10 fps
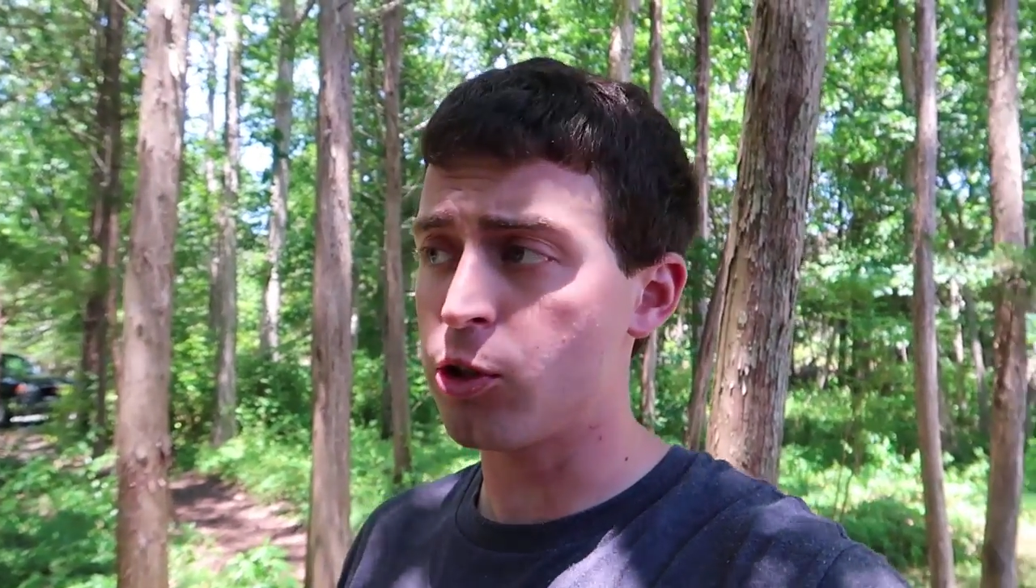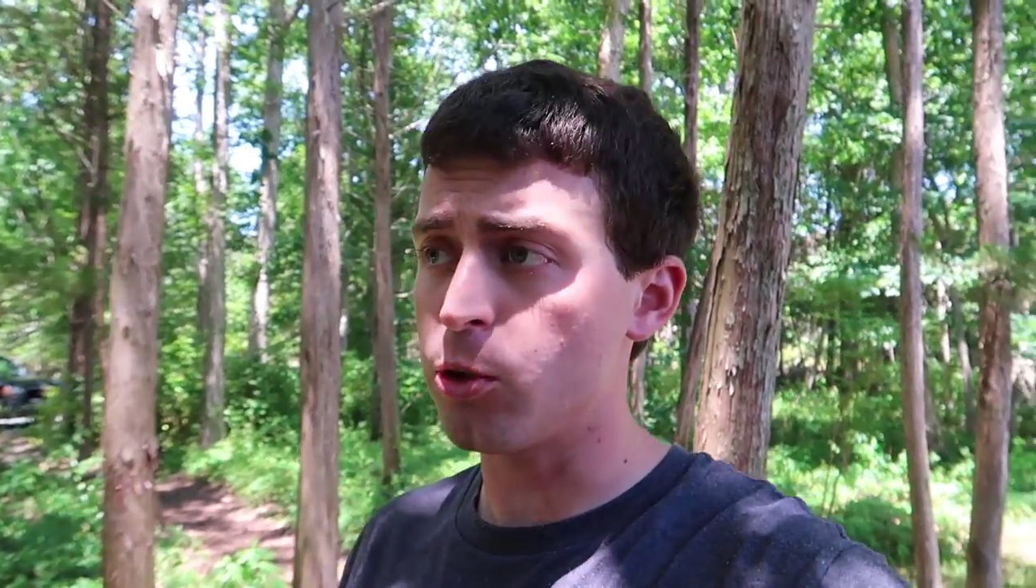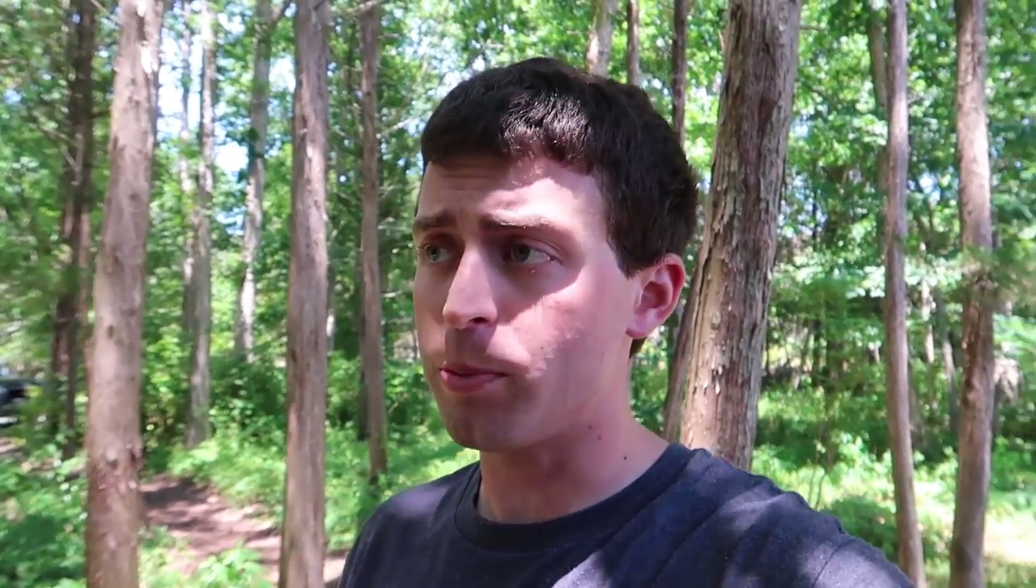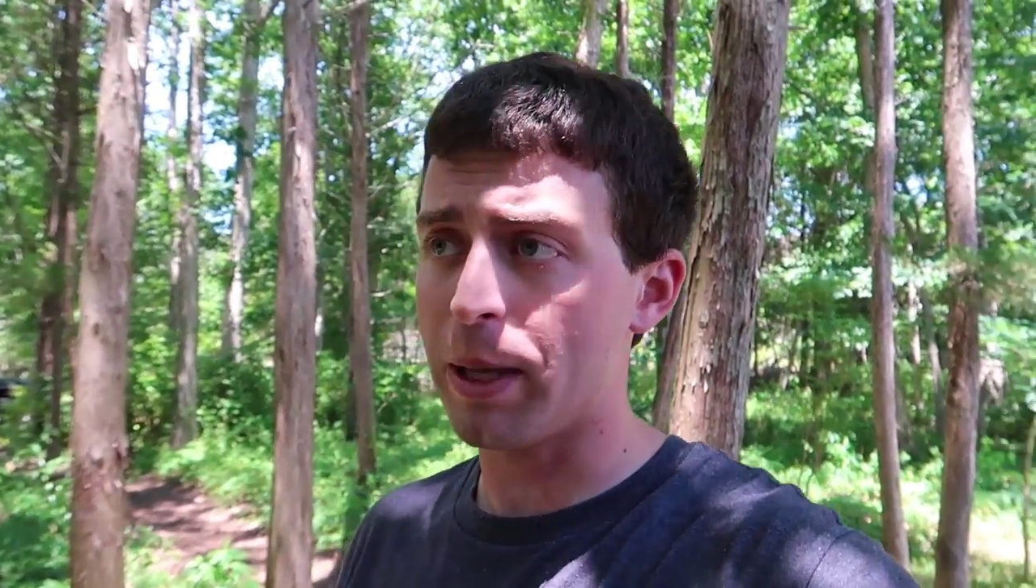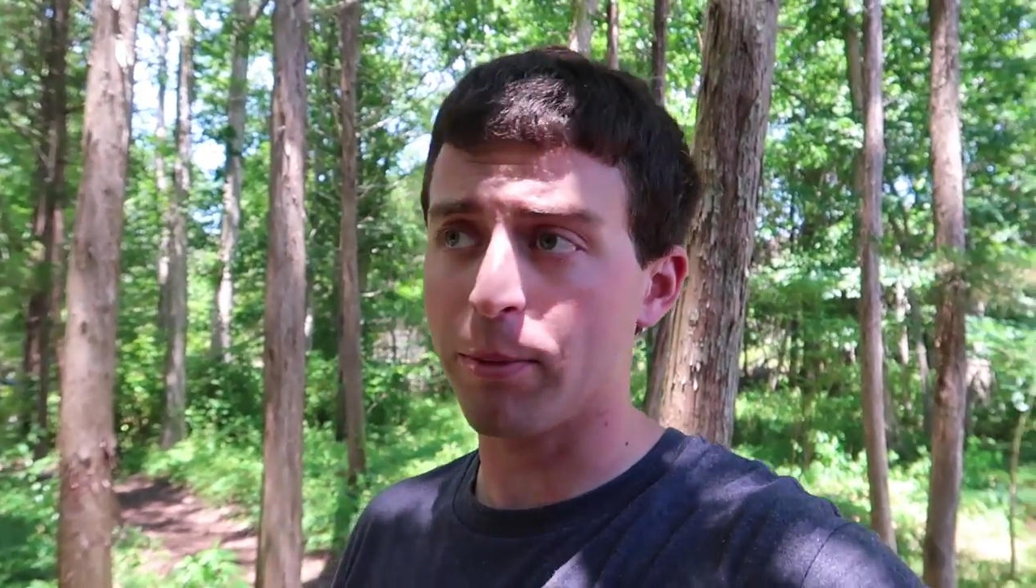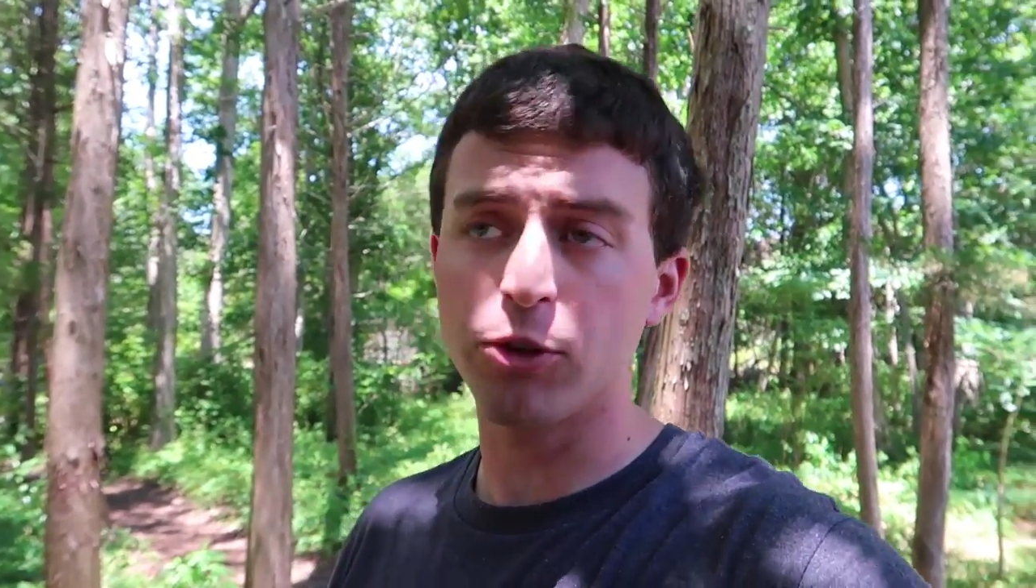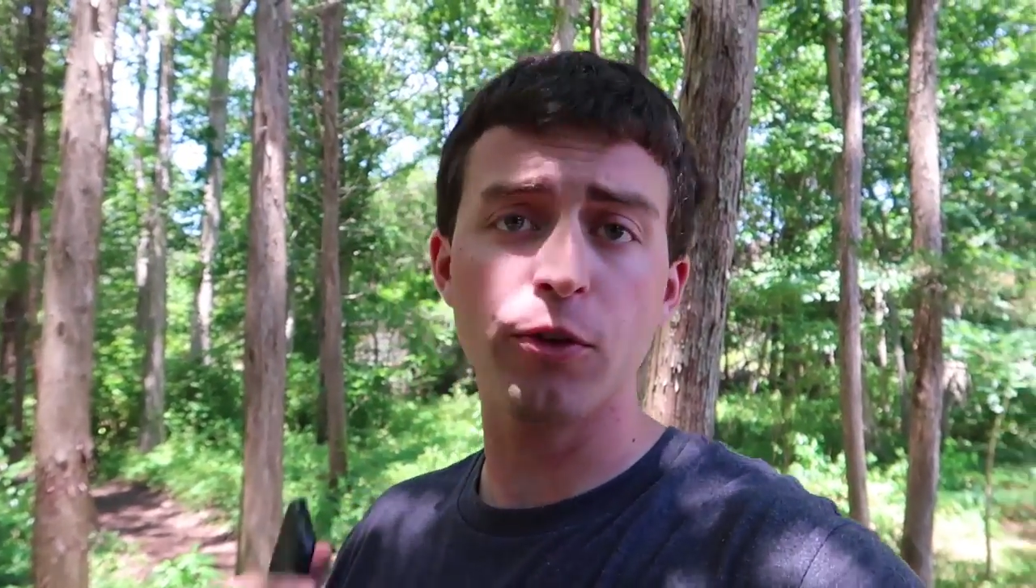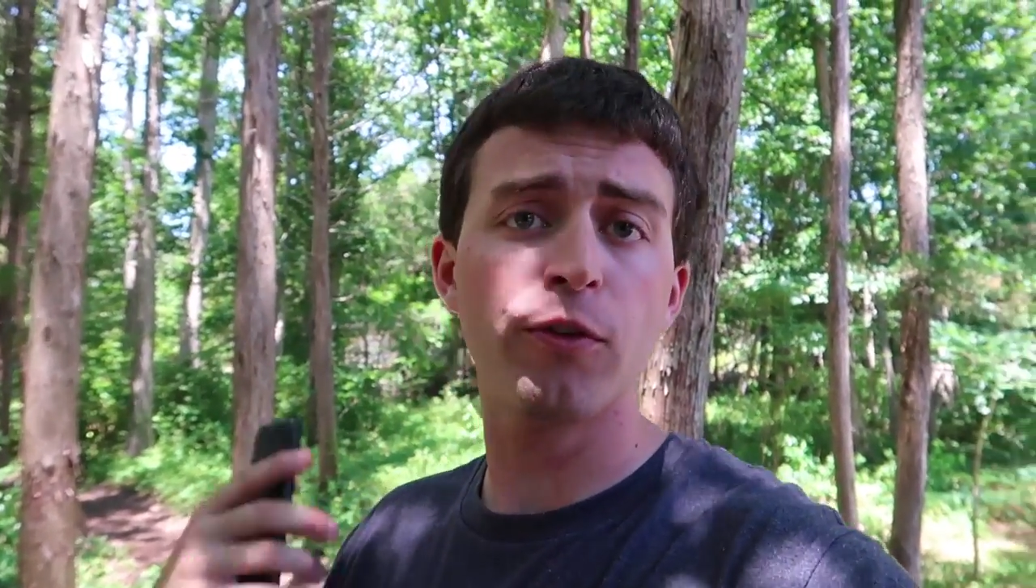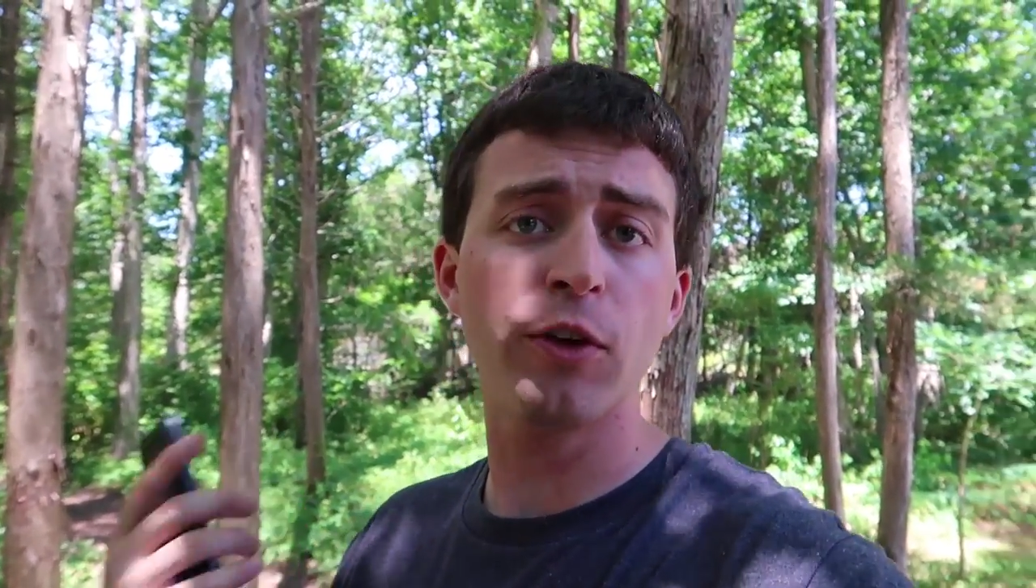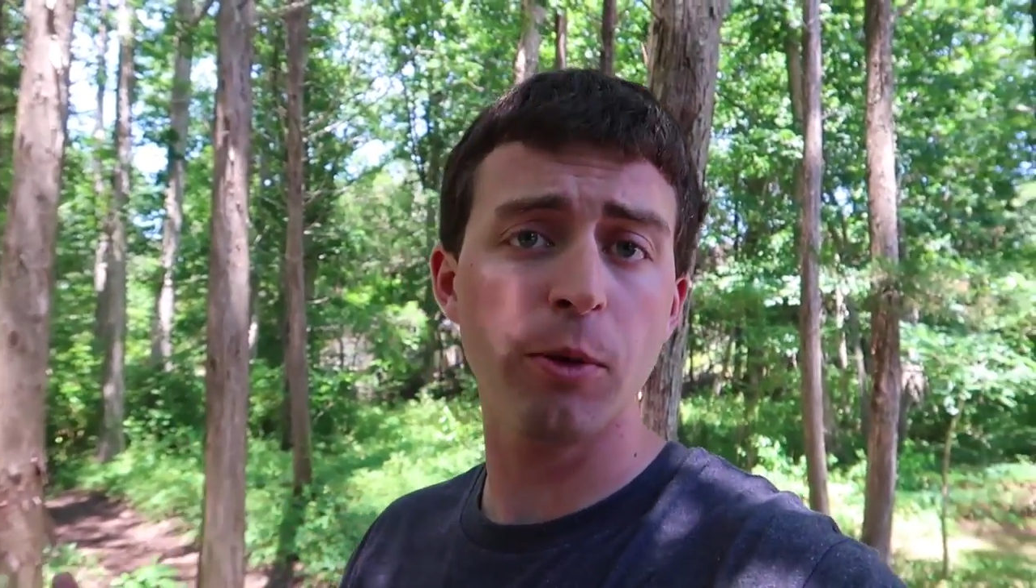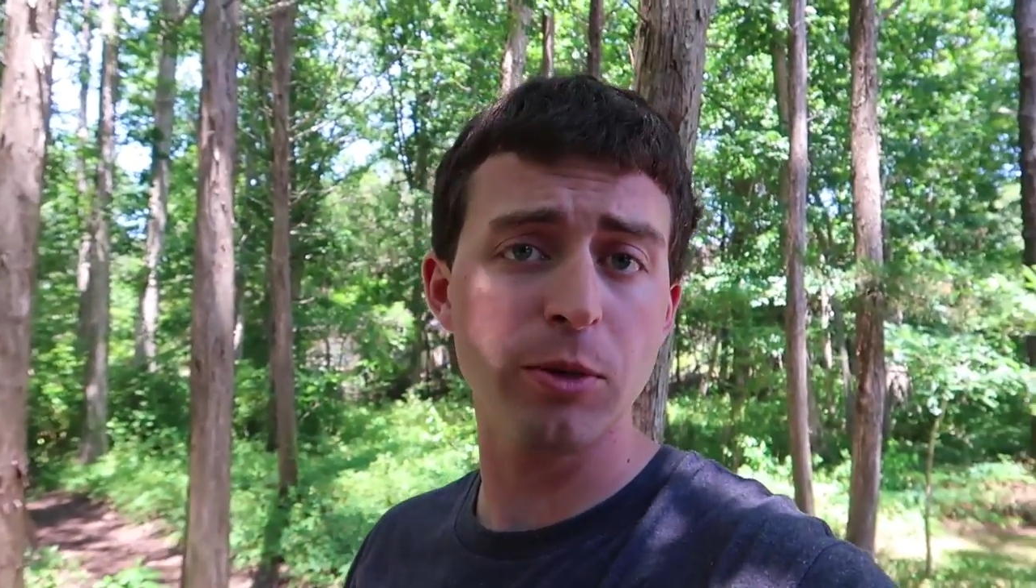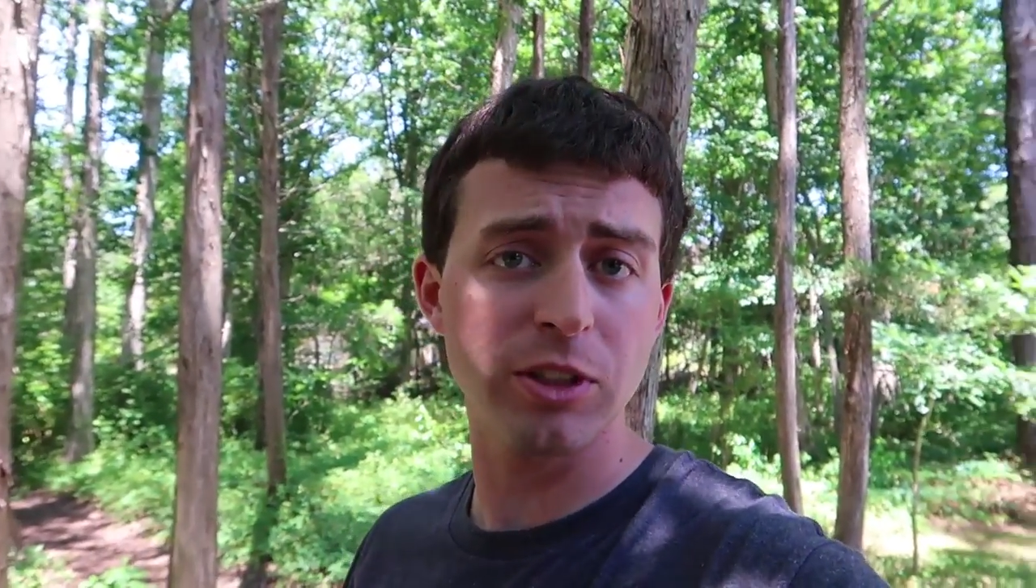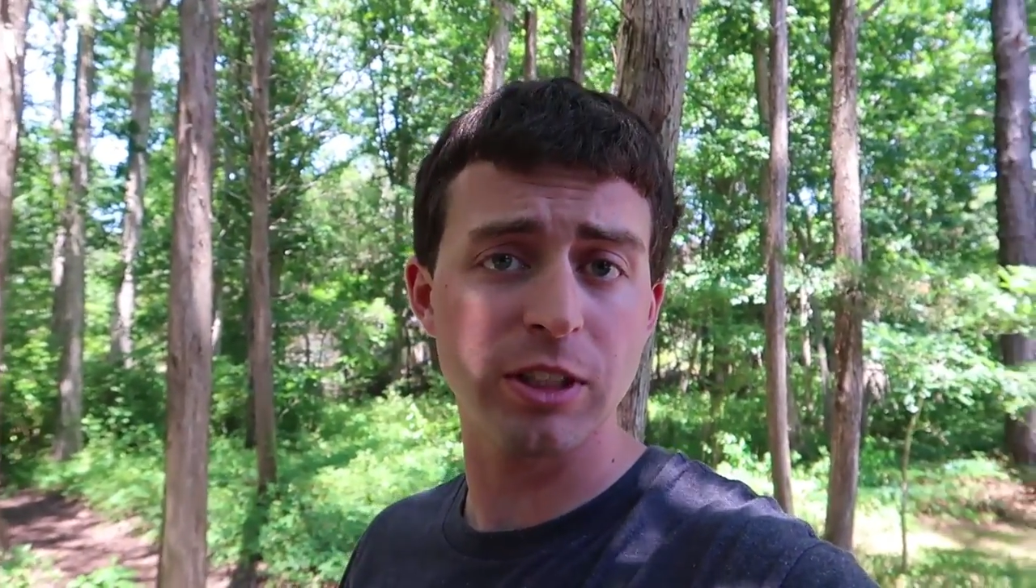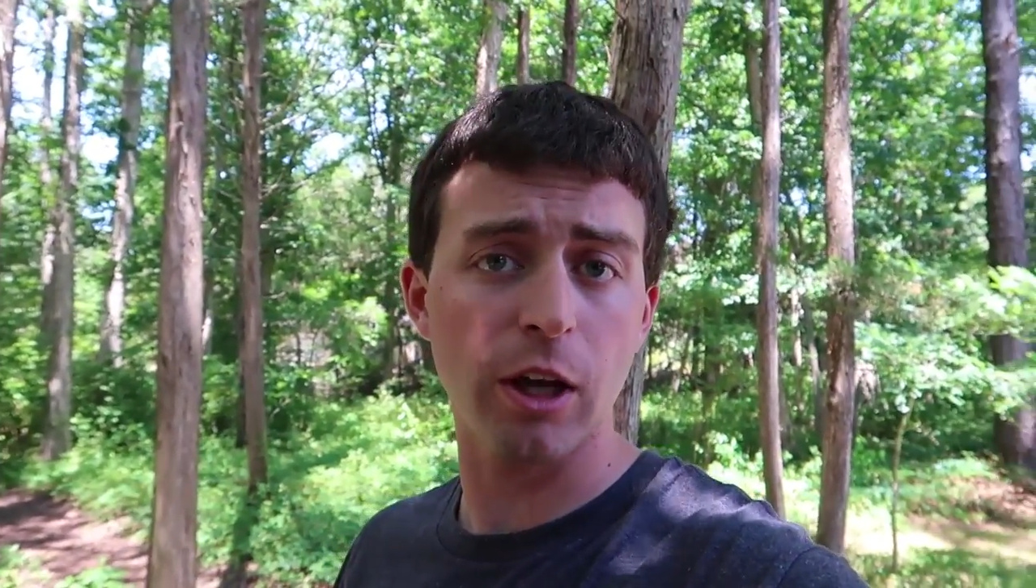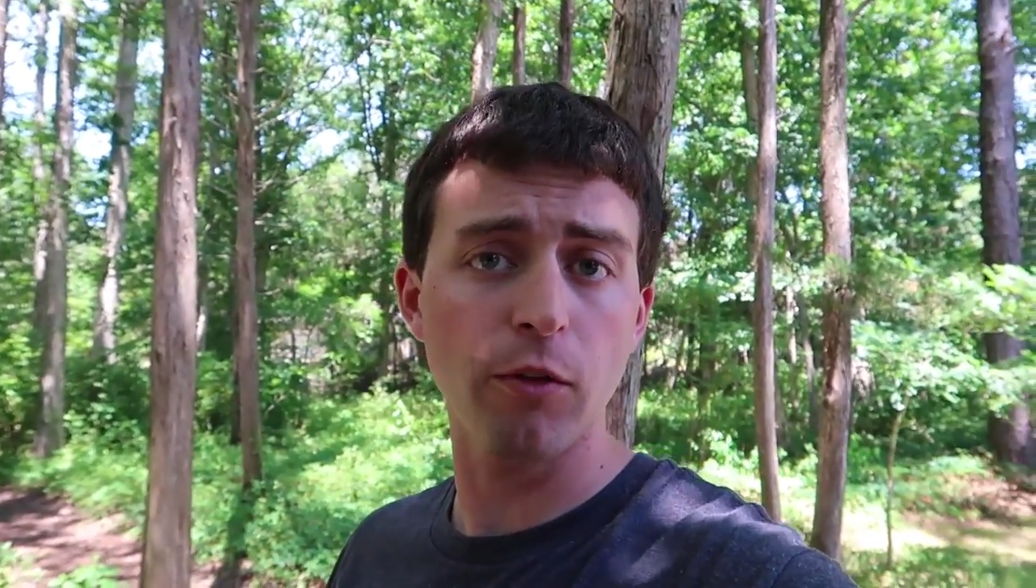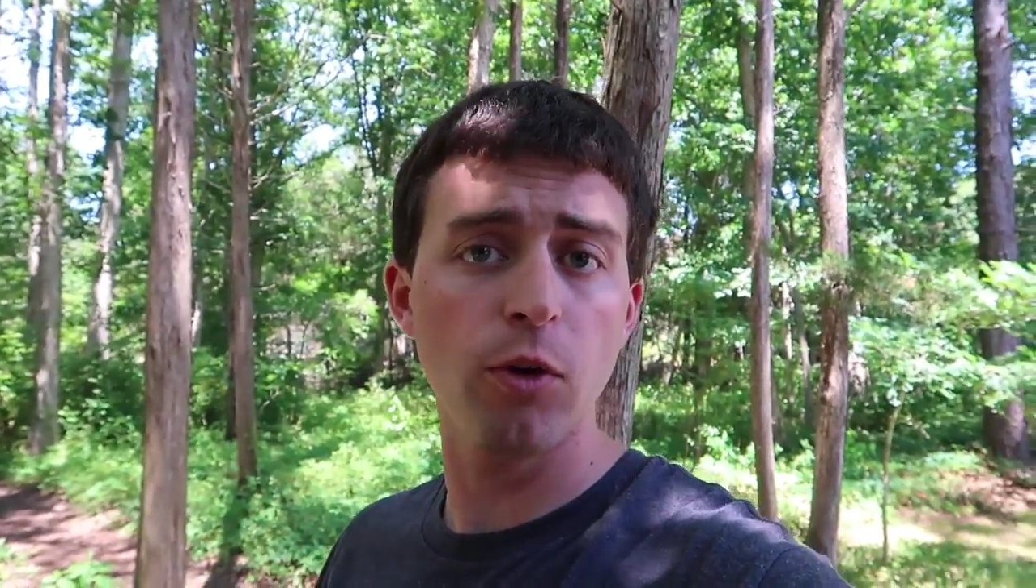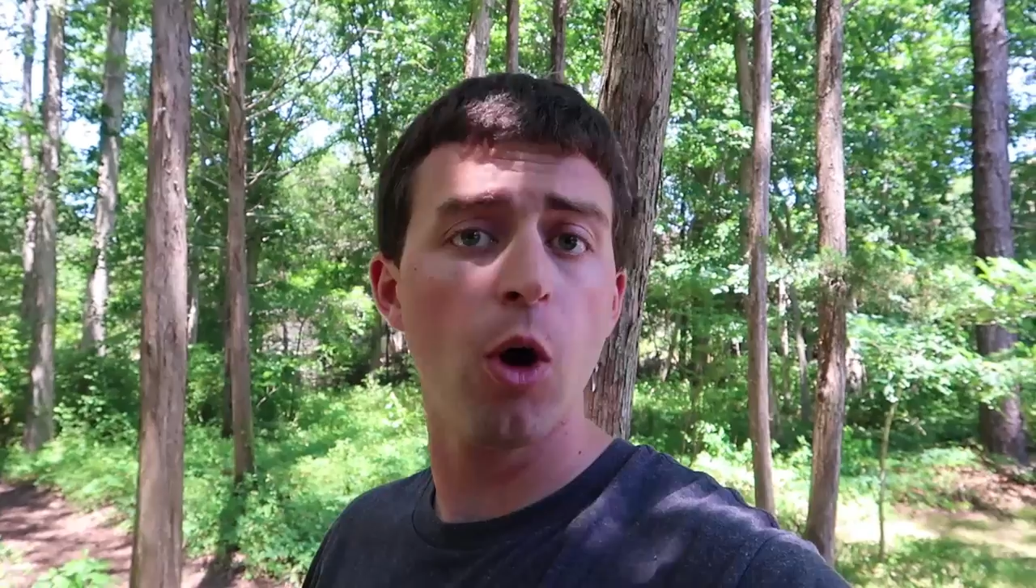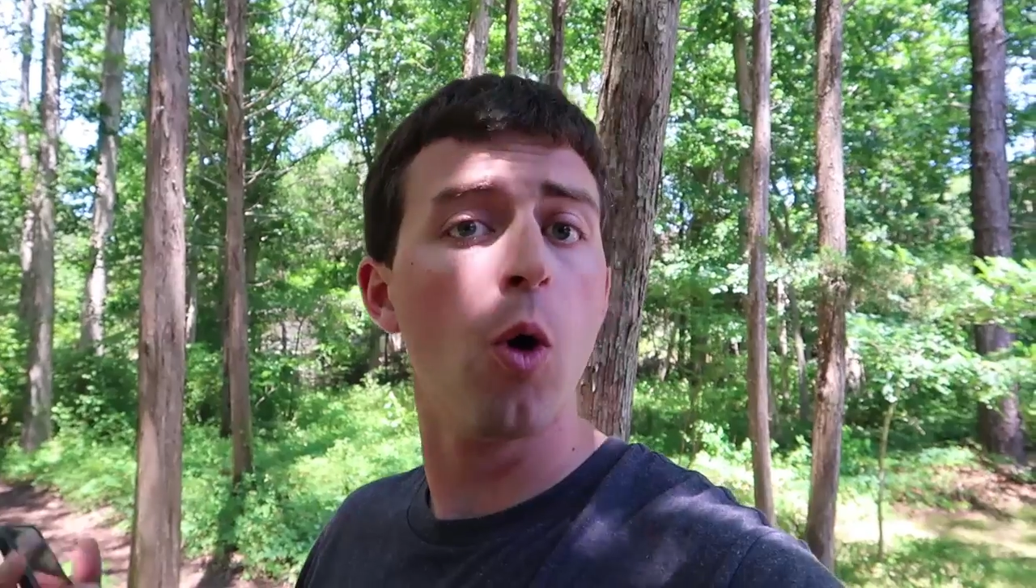to be able to film yourself